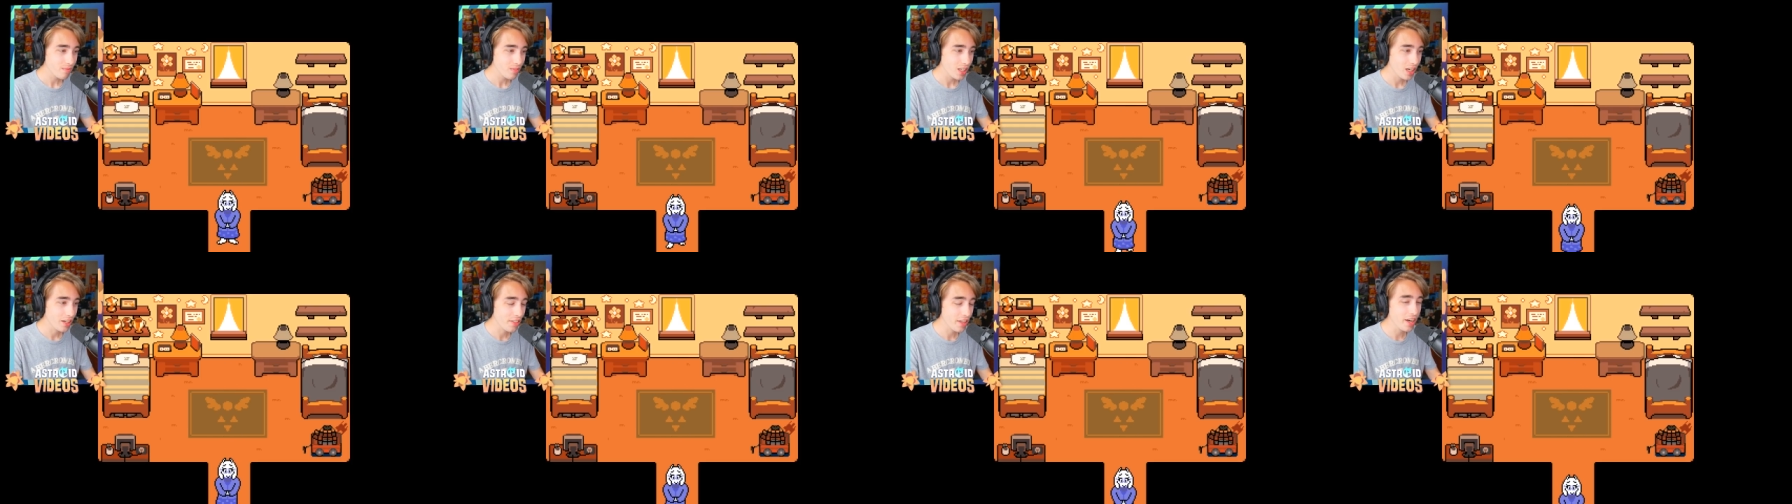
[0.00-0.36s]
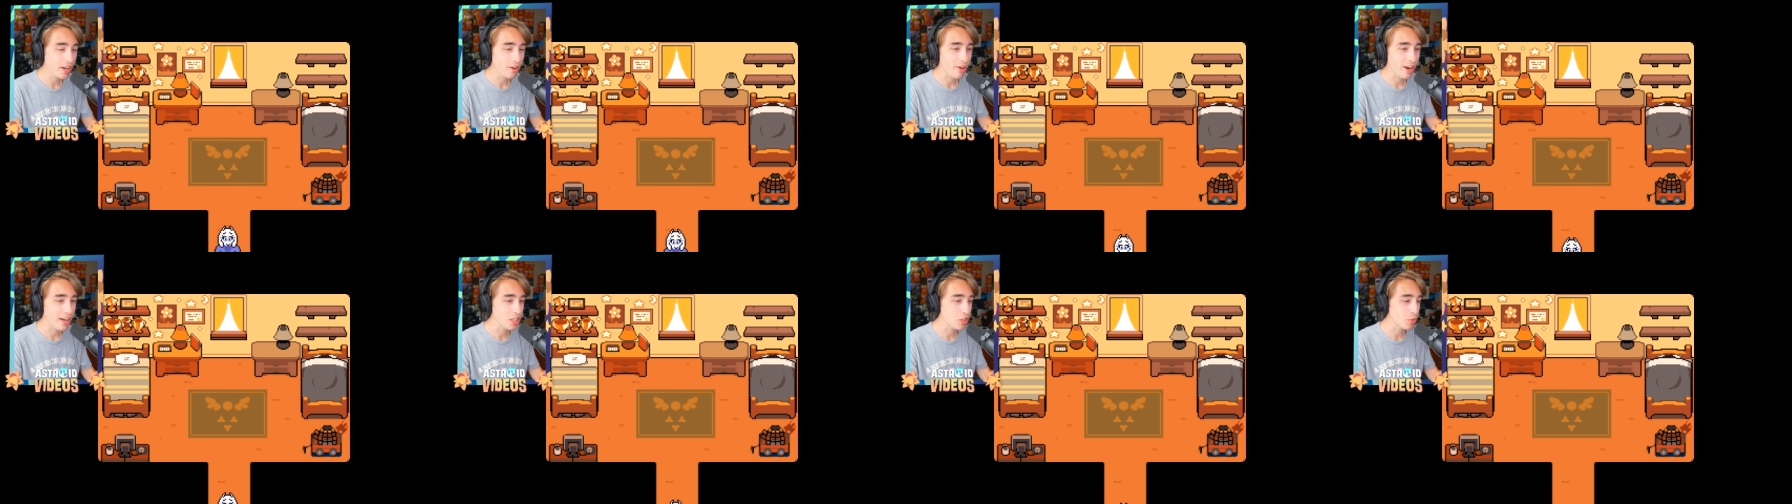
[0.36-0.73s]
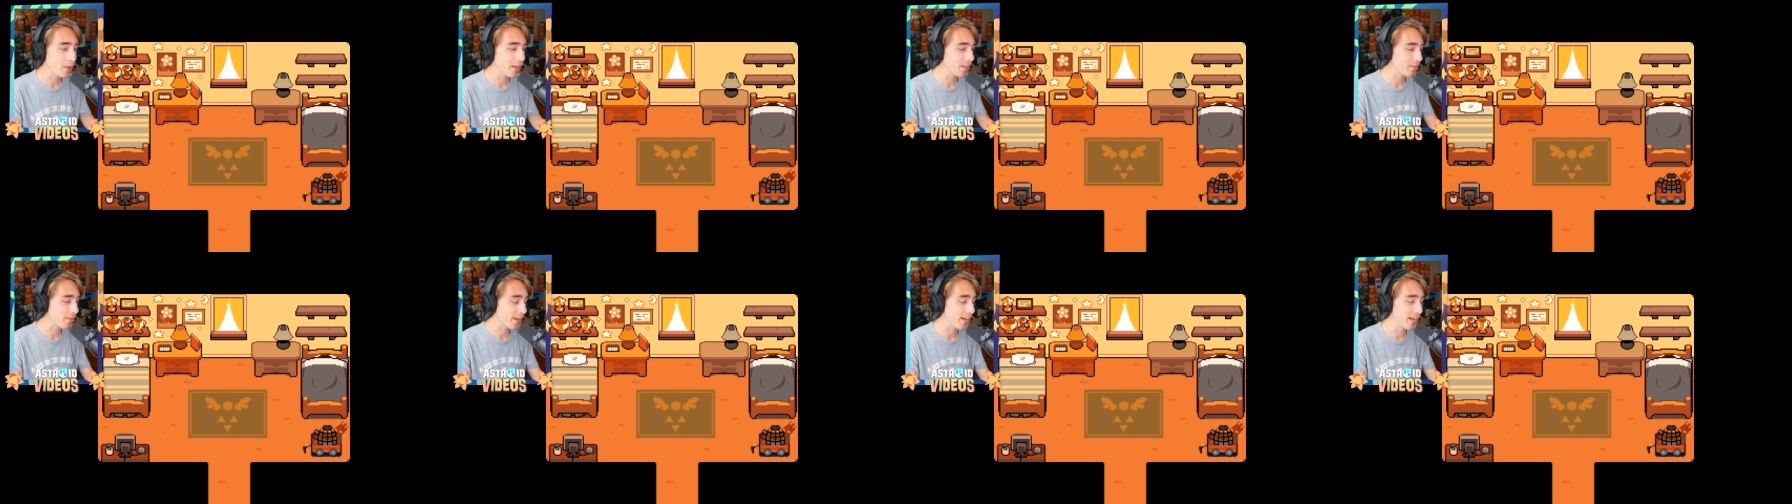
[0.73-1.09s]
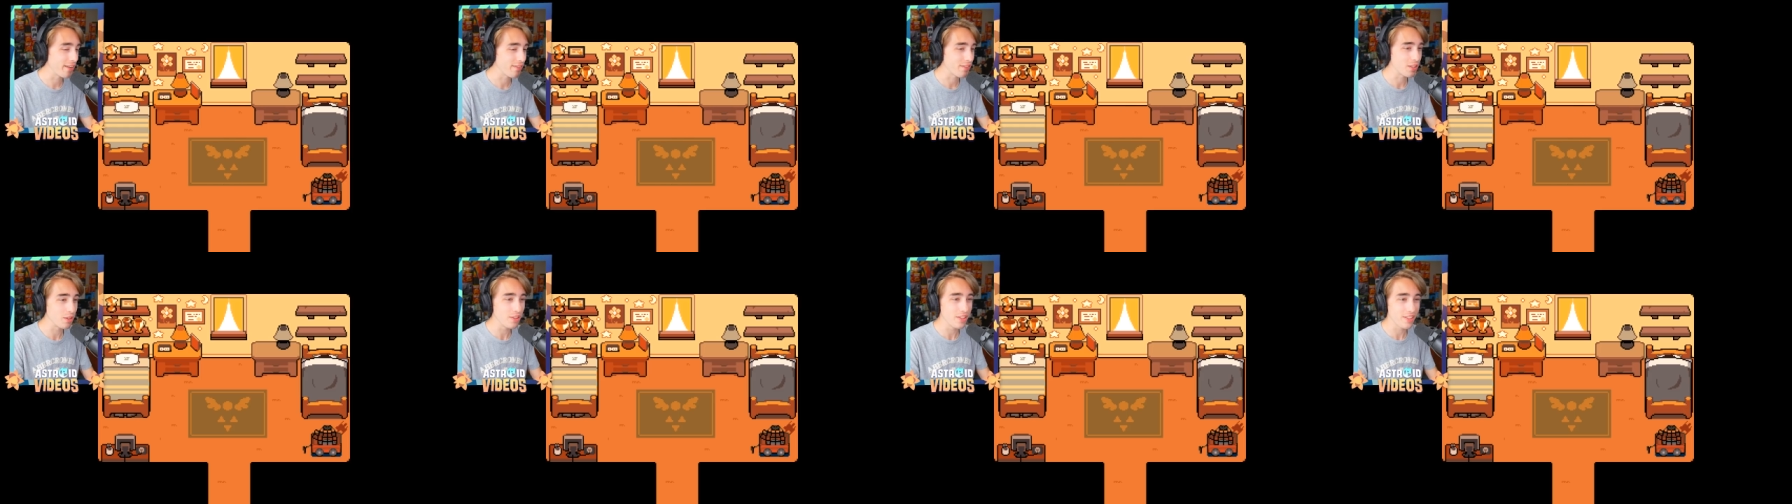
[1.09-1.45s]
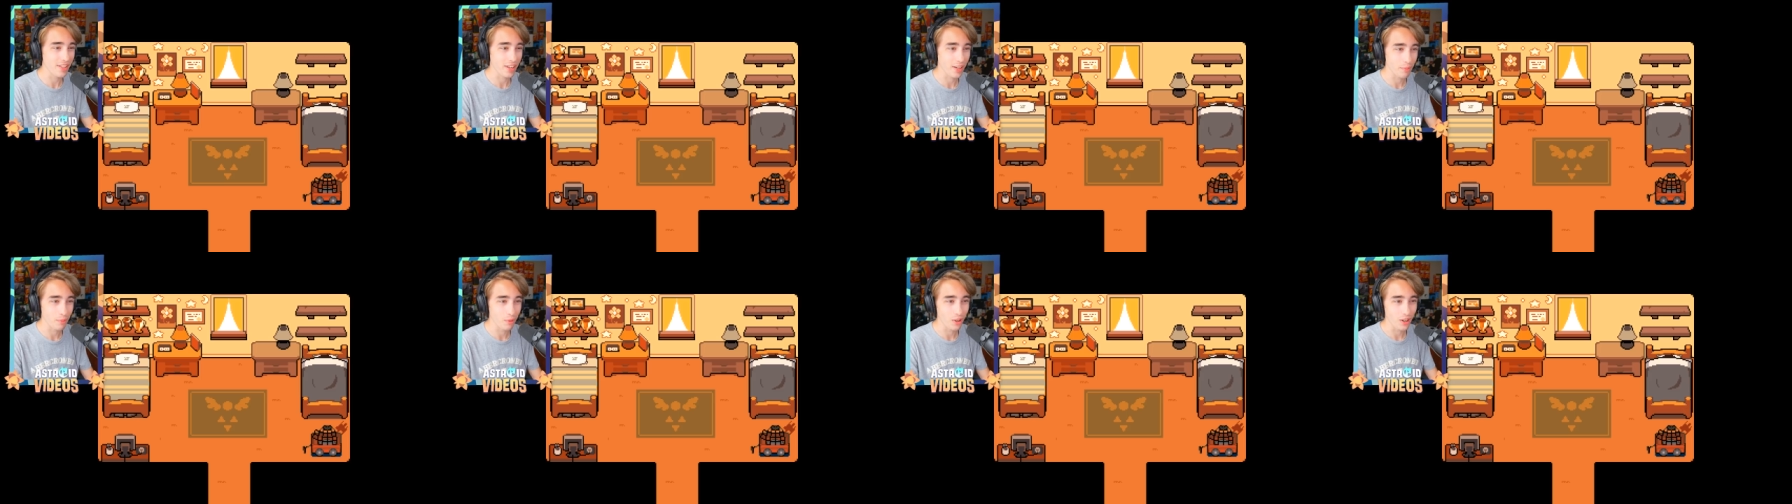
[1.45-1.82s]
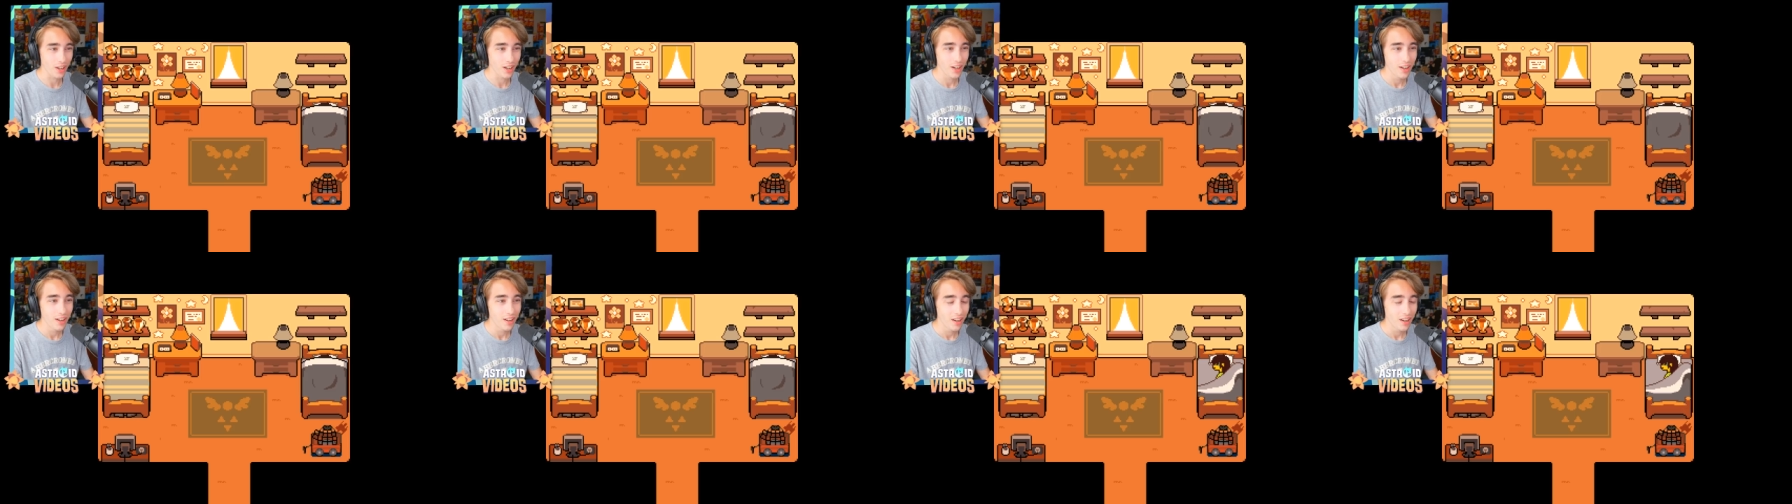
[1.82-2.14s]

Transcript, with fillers: I thought I graduated so I didn't have to do this anymore.